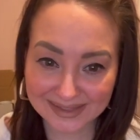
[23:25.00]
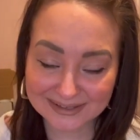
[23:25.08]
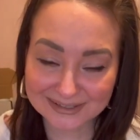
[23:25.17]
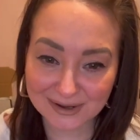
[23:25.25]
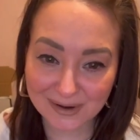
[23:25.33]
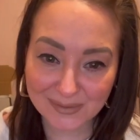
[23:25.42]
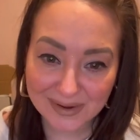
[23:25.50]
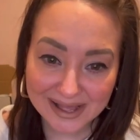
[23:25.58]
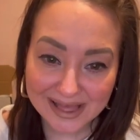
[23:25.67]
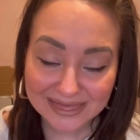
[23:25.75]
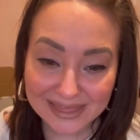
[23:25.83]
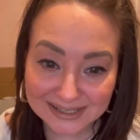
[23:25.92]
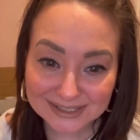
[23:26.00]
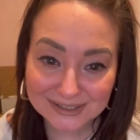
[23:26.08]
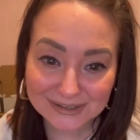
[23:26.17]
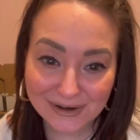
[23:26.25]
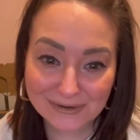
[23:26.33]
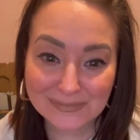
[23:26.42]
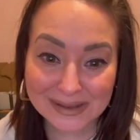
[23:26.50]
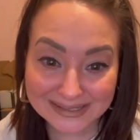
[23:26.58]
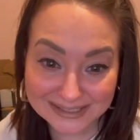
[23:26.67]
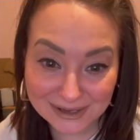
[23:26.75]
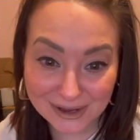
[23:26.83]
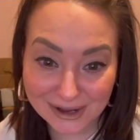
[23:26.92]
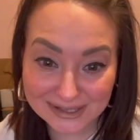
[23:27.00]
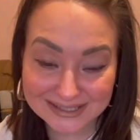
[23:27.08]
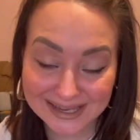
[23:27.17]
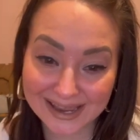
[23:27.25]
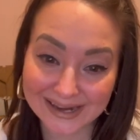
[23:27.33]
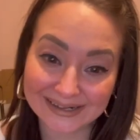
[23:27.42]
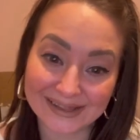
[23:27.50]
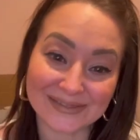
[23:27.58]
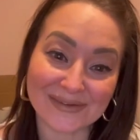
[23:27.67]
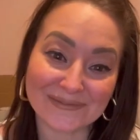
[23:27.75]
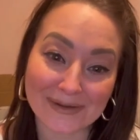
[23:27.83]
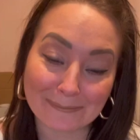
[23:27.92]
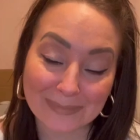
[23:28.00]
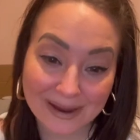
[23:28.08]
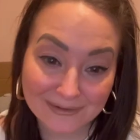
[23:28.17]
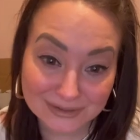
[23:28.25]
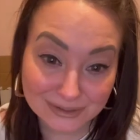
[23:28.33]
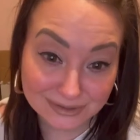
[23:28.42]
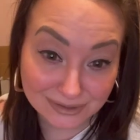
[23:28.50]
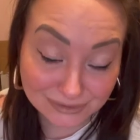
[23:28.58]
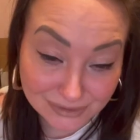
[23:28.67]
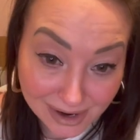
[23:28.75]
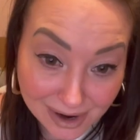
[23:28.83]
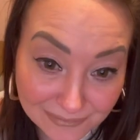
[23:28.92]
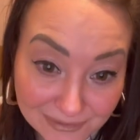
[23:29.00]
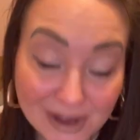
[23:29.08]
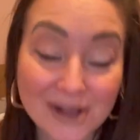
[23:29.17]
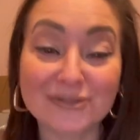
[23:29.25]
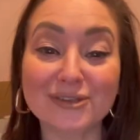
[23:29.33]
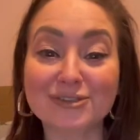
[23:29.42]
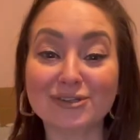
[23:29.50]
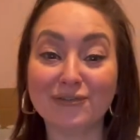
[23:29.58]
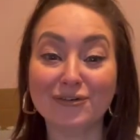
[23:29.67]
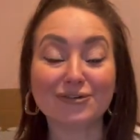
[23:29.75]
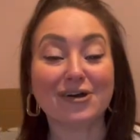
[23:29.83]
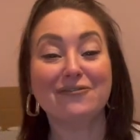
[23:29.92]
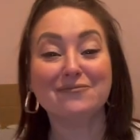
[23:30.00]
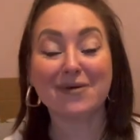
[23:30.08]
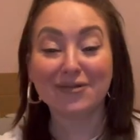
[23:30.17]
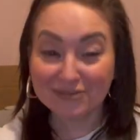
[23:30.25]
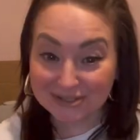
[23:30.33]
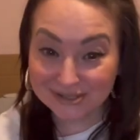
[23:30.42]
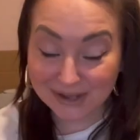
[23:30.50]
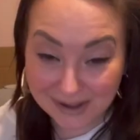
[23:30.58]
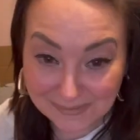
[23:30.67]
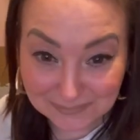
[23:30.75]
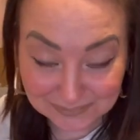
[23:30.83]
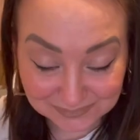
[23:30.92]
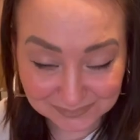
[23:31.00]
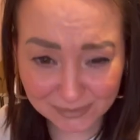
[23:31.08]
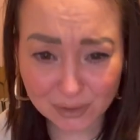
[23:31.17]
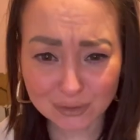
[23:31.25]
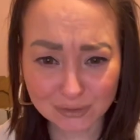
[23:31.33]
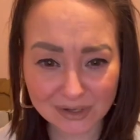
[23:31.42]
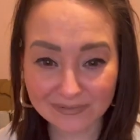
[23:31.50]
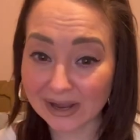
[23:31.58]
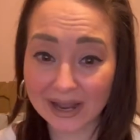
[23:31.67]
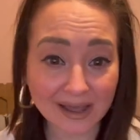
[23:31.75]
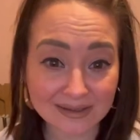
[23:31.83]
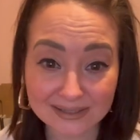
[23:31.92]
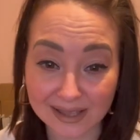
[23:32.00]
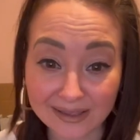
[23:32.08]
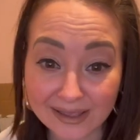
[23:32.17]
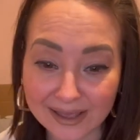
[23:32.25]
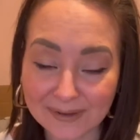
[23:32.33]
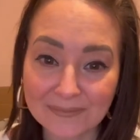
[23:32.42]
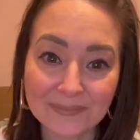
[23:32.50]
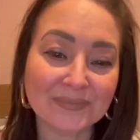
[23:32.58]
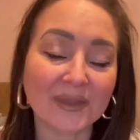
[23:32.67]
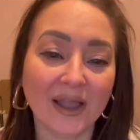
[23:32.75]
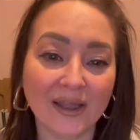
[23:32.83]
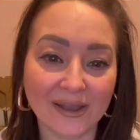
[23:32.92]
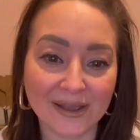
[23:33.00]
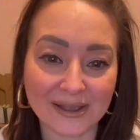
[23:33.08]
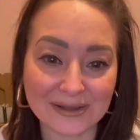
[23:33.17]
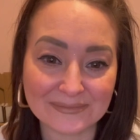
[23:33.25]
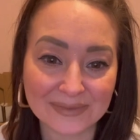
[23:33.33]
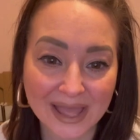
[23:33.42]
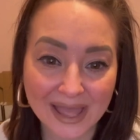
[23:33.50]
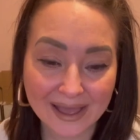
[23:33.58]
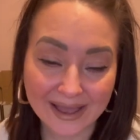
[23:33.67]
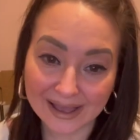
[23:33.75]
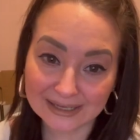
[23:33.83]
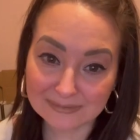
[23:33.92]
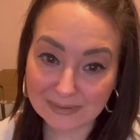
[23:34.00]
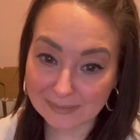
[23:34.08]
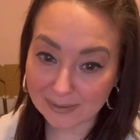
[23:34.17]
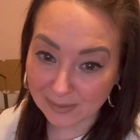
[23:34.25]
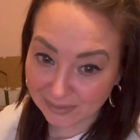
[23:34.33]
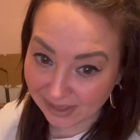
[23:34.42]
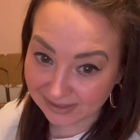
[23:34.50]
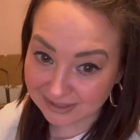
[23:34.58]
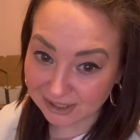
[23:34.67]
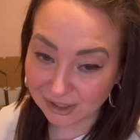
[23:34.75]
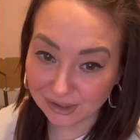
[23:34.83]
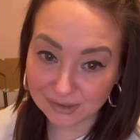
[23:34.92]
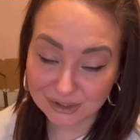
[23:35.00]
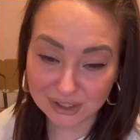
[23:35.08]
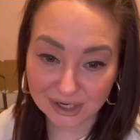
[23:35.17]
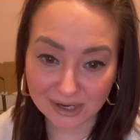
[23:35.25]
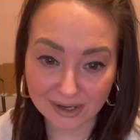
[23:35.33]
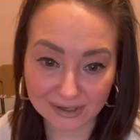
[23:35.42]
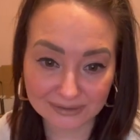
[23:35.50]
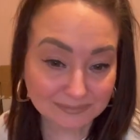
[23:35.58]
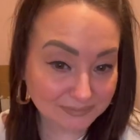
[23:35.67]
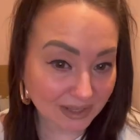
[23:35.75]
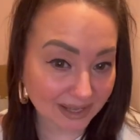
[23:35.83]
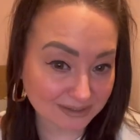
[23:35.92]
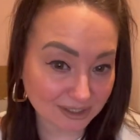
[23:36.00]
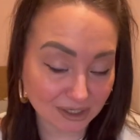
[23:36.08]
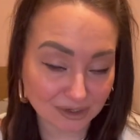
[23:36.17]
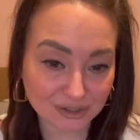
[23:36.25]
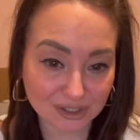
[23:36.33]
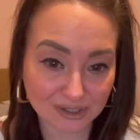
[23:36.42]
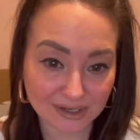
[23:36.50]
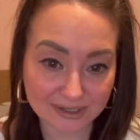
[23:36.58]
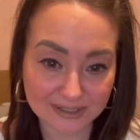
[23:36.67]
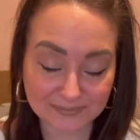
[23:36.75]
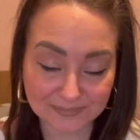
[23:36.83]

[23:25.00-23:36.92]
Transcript: So that's the story of Peter Kurten, the vampire of Düsseldorf, the Düsseldorf monster. Düsseldorf, I can't say it. And a bit about the executioners.